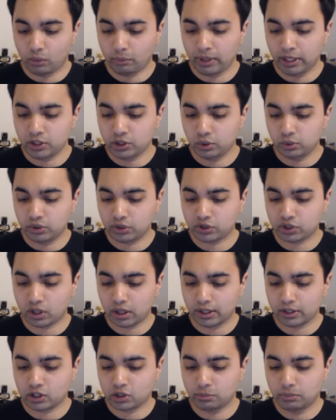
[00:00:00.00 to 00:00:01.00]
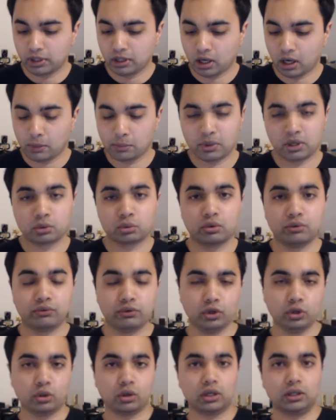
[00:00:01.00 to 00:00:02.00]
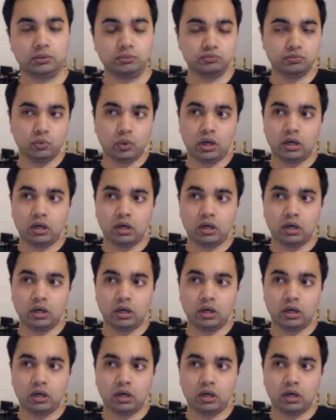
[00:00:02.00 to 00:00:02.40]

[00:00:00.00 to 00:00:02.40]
what made you decide to become a reviewer?